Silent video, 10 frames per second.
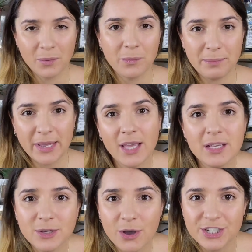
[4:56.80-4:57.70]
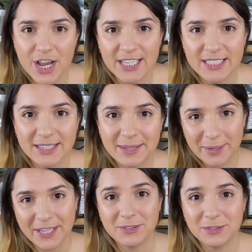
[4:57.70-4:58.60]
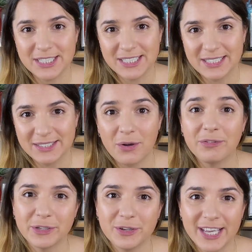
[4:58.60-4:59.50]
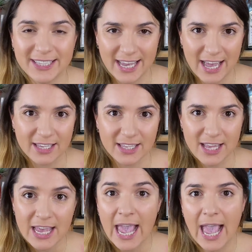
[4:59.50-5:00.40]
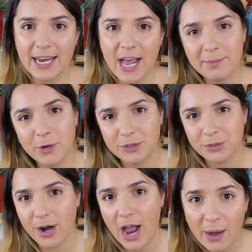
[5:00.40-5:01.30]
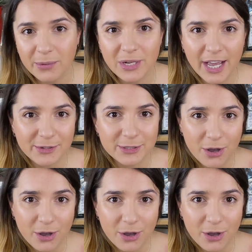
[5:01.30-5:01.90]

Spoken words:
When making Scotch eggs, the biggest risk is overcooking the egg. And I'm not sure how you like your